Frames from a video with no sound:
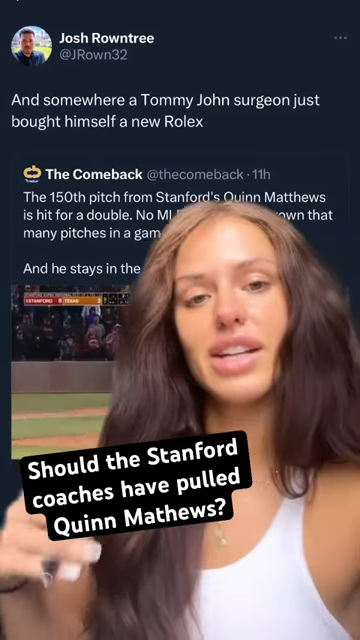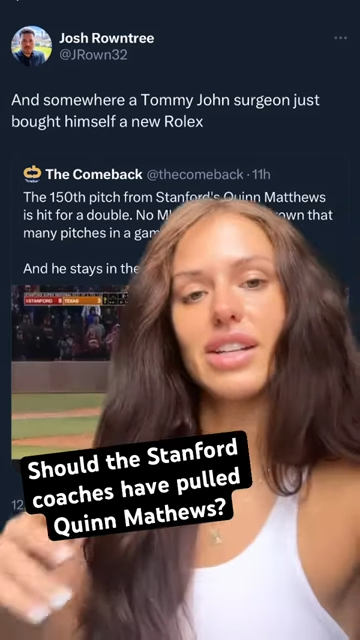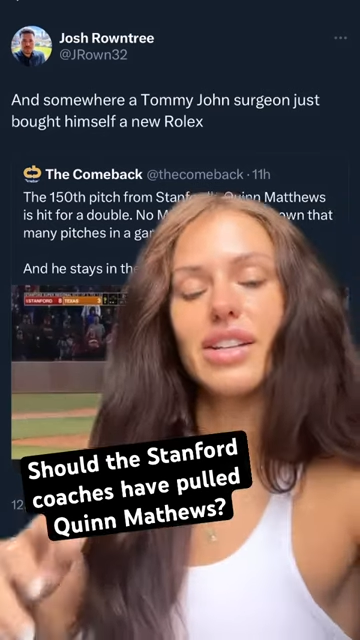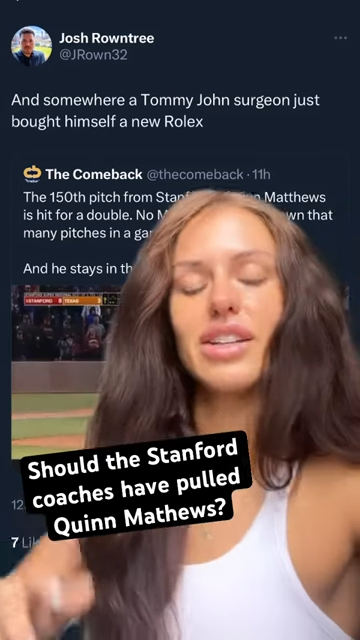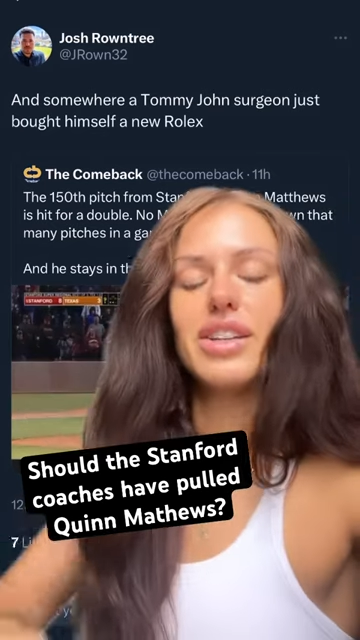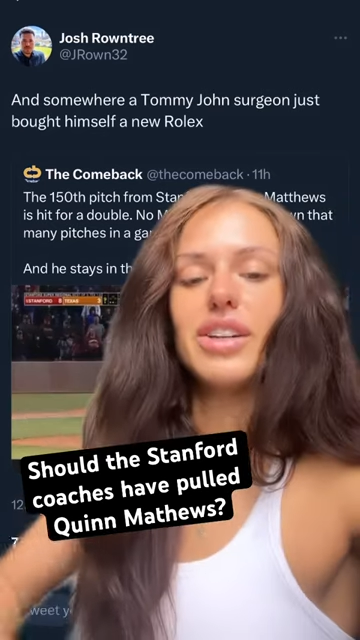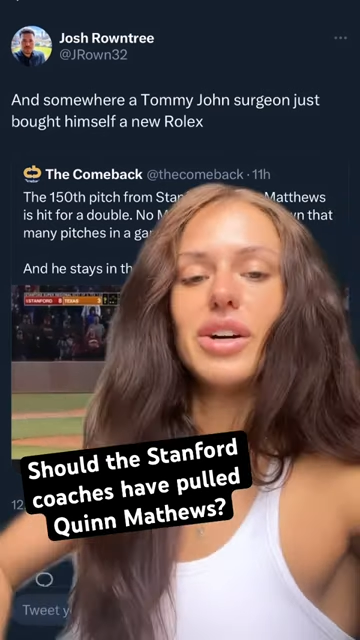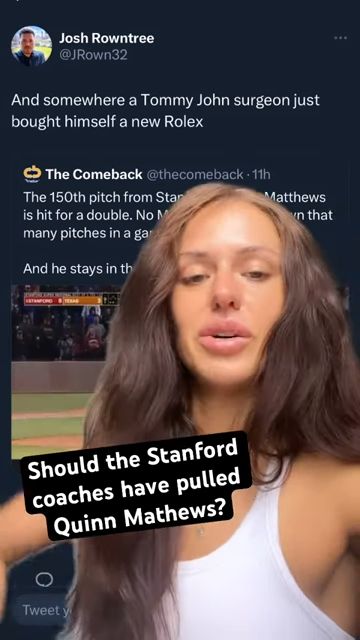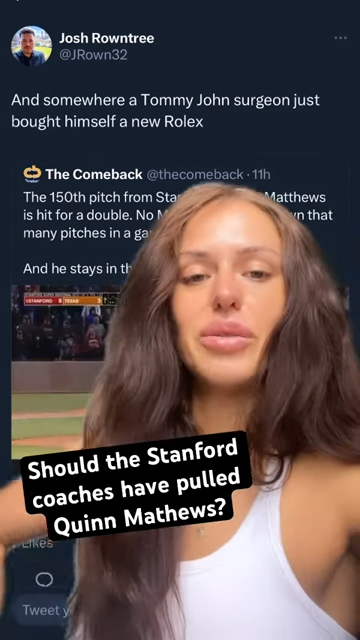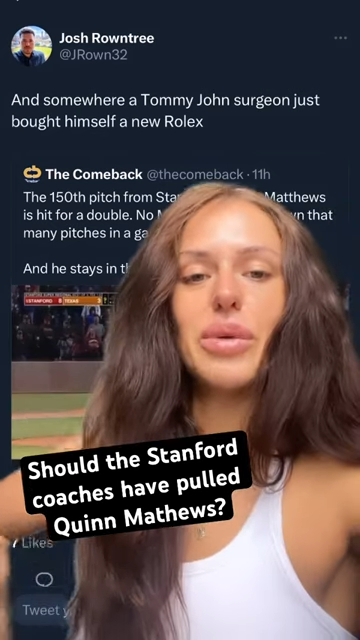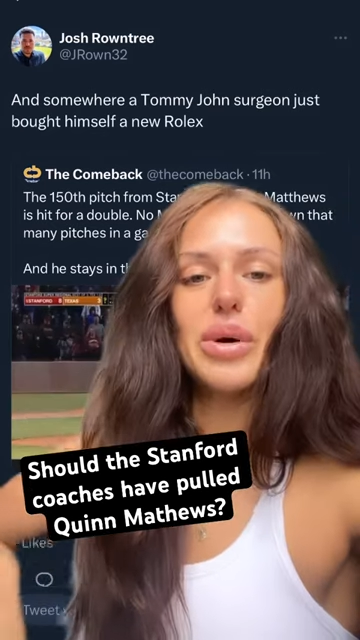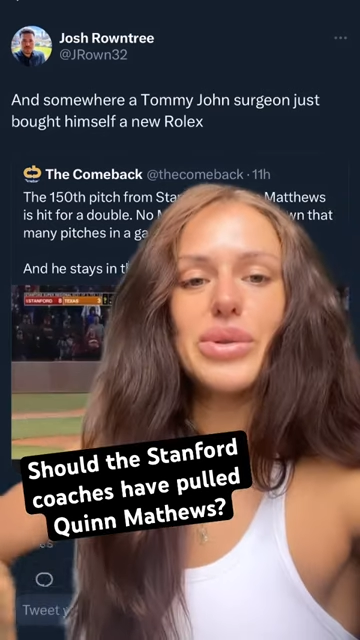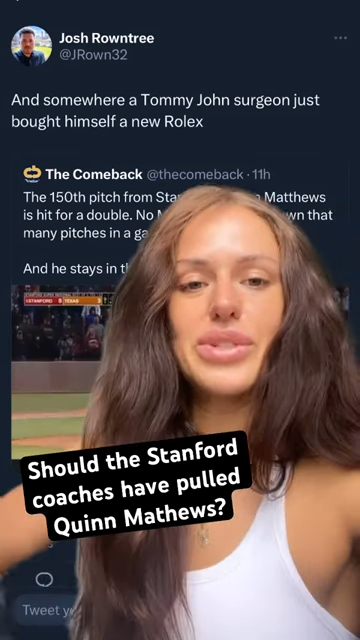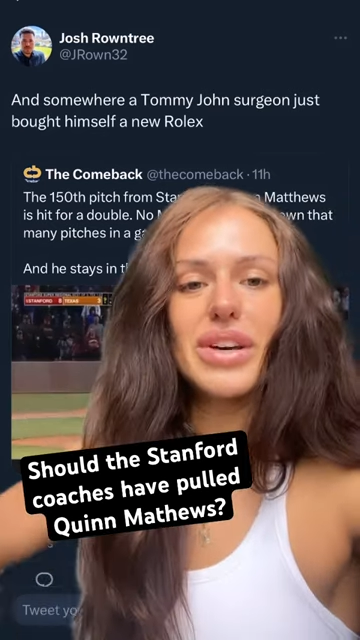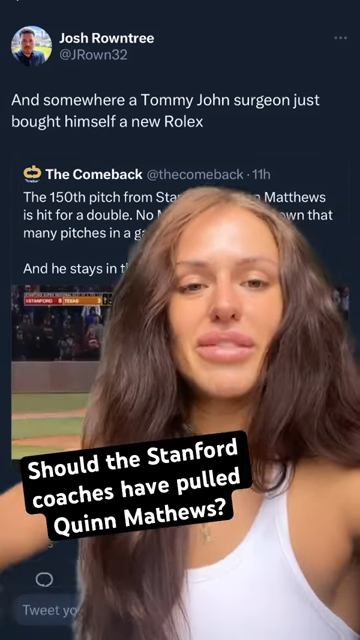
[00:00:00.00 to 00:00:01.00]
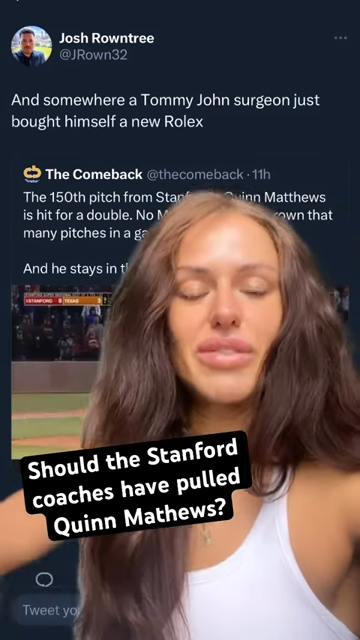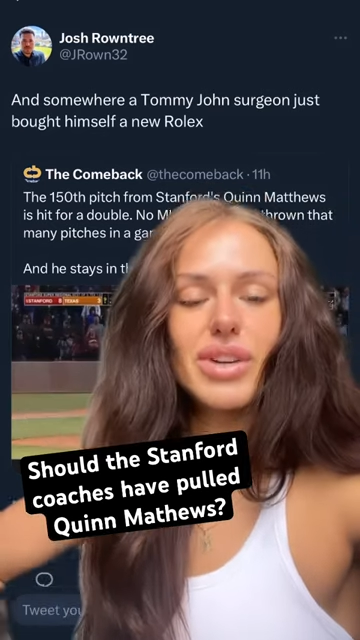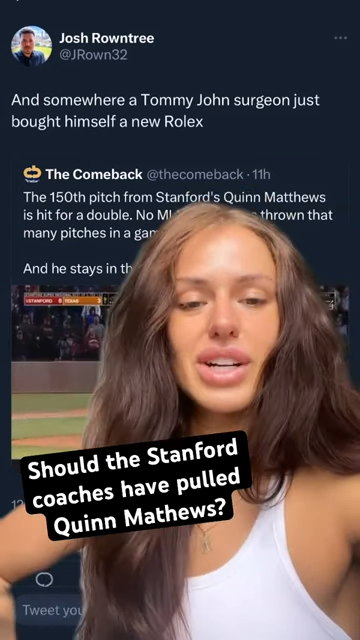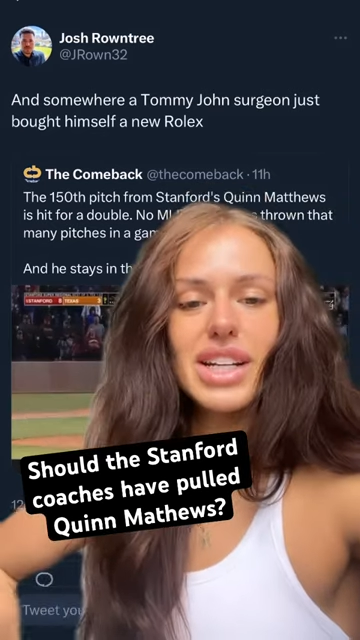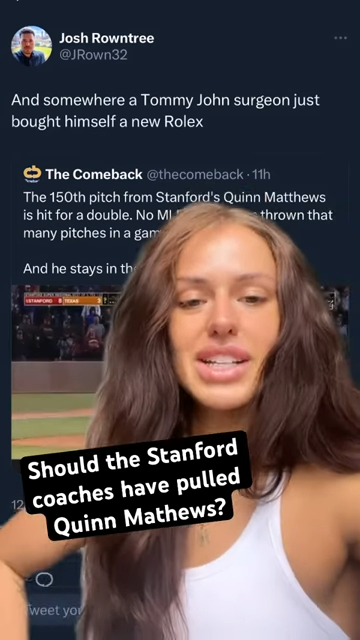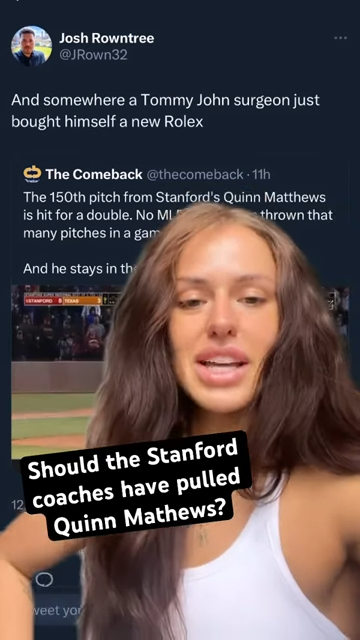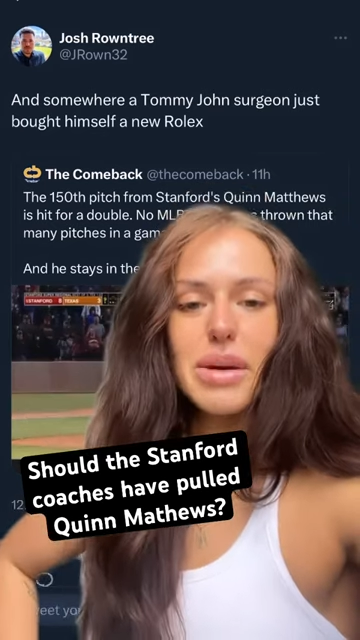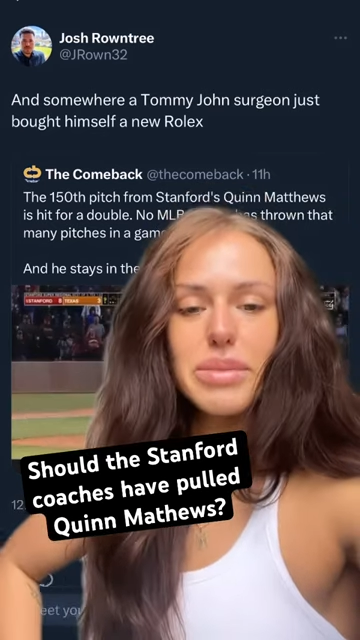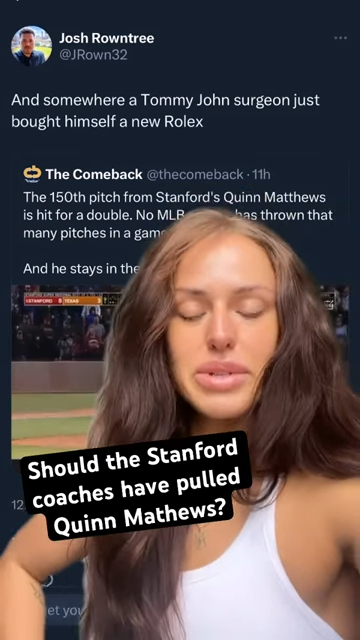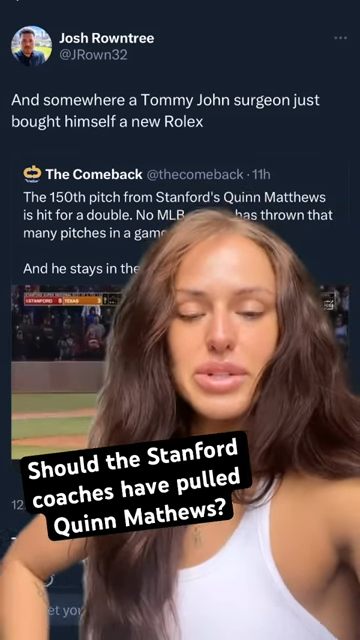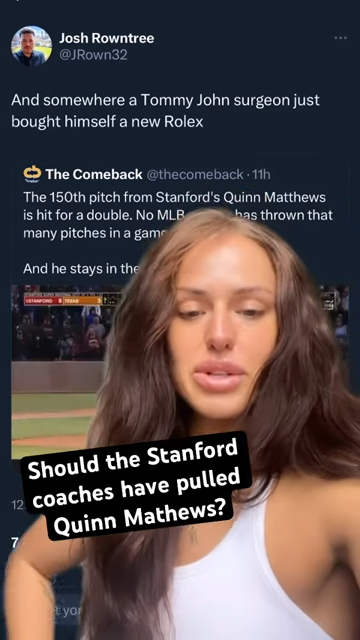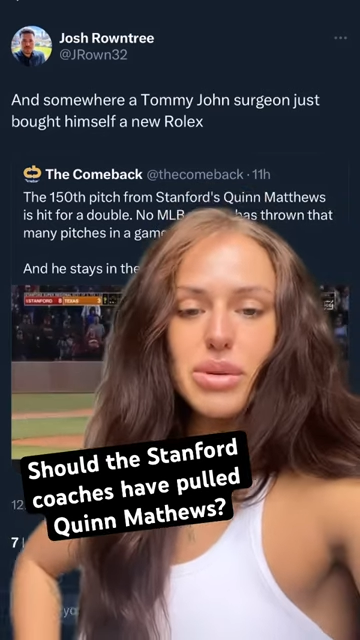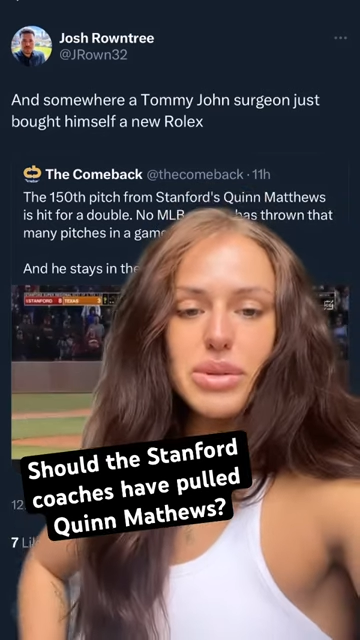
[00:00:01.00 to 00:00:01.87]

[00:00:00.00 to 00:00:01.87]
and, you know, won't suffer any damage to